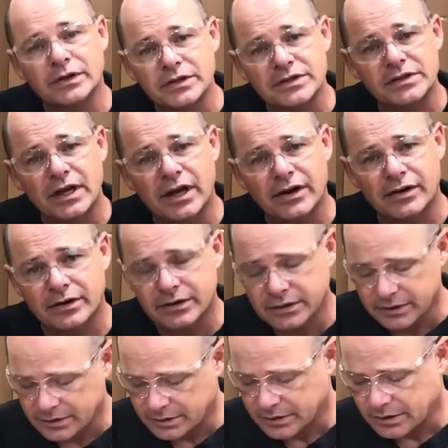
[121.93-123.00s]
in the center,
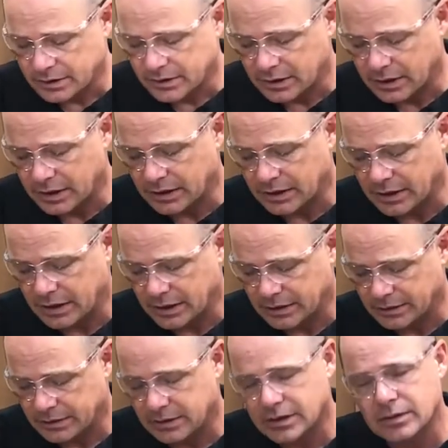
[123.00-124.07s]
and
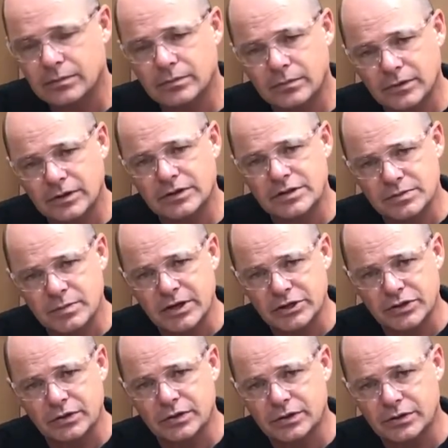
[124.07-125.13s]
just make
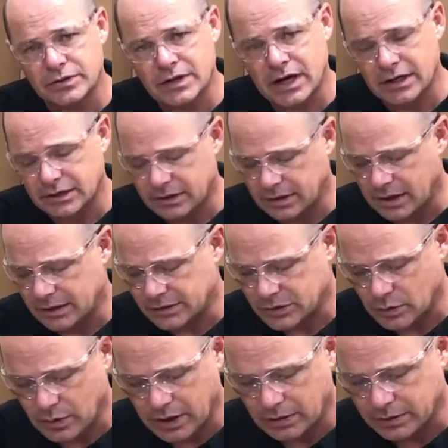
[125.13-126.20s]
sure that you're tightening that
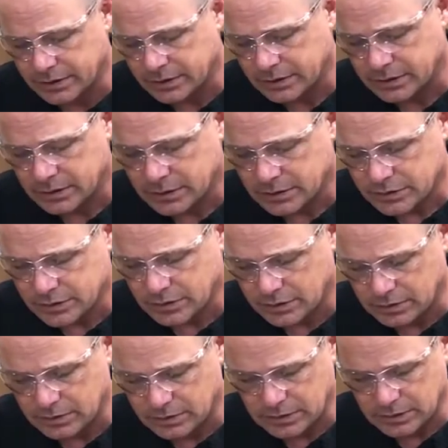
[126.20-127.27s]
squarely, so
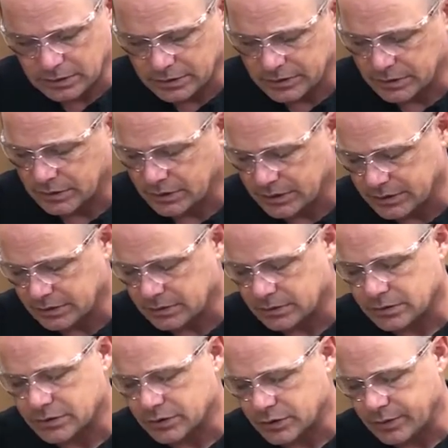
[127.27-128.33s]
so it
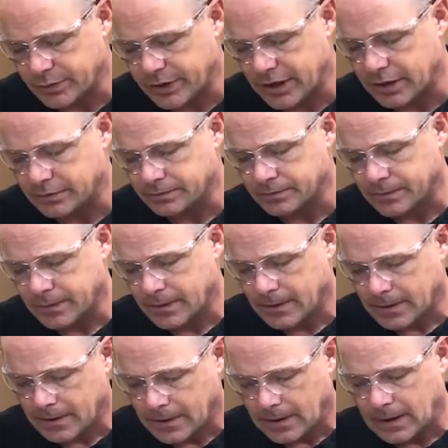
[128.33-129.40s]
doesn't strip out.
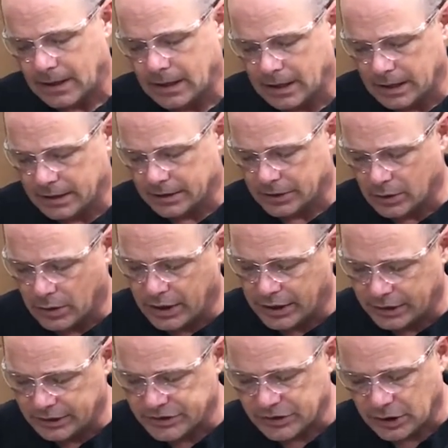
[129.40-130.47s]
Go ahead
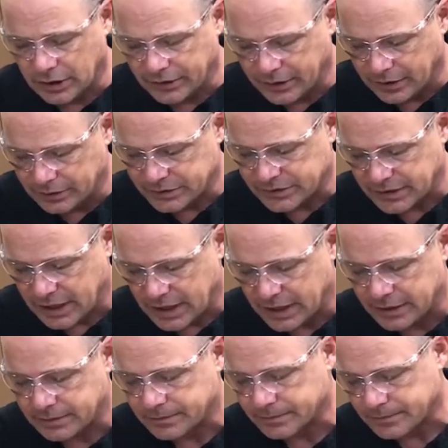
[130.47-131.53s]
and install the other
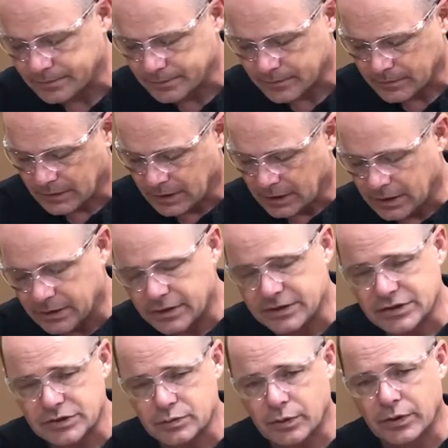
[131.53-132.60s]
side.
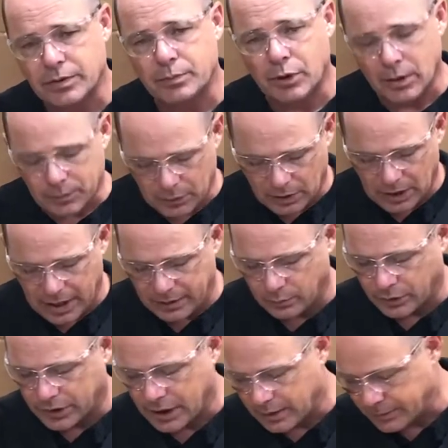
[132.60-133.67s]
This is where the purple line
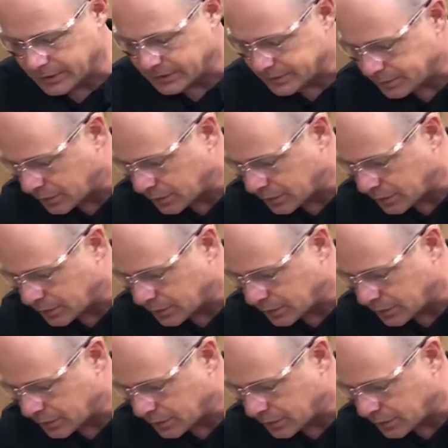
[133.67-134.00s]
would come into